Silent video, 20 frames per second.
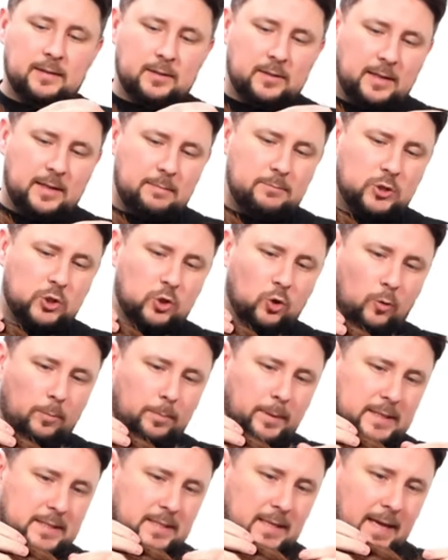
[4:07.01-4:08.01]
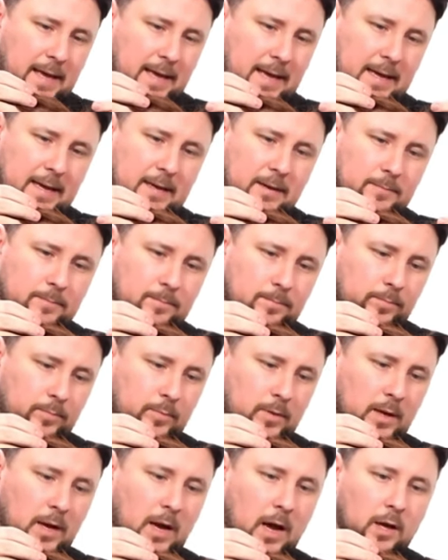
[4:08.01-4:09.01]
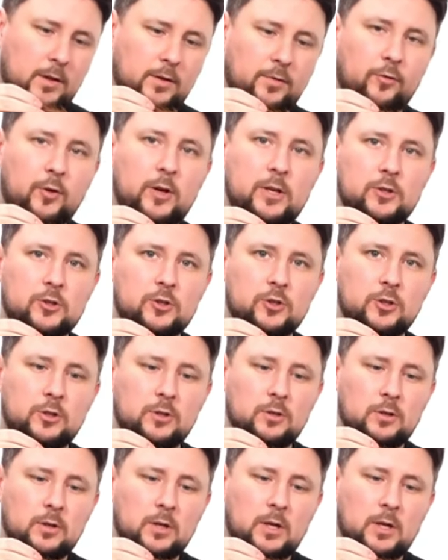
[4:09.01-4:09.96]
them short bits there are the fringe.